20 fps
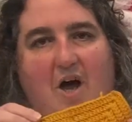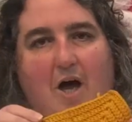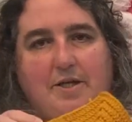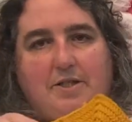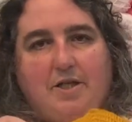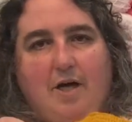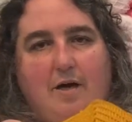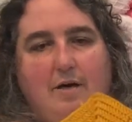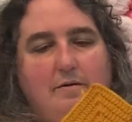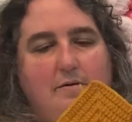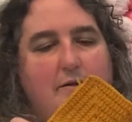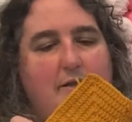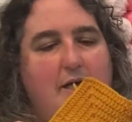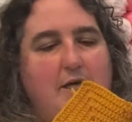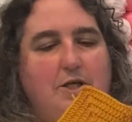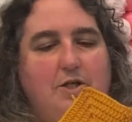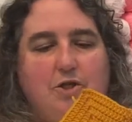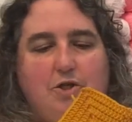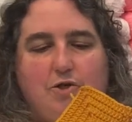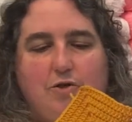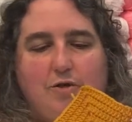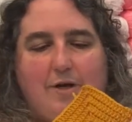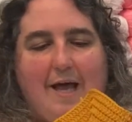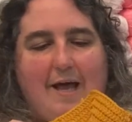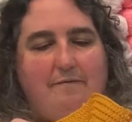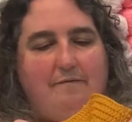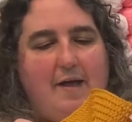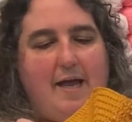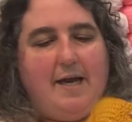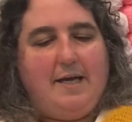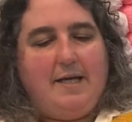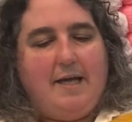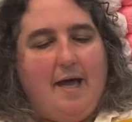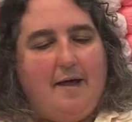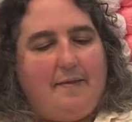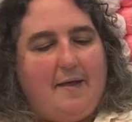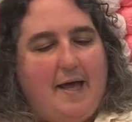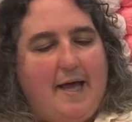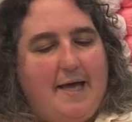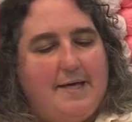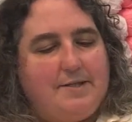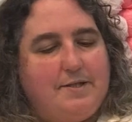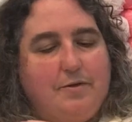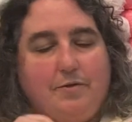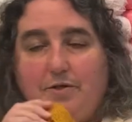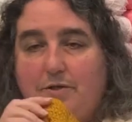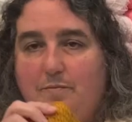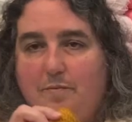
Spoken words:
I don't think you should have any other hassles.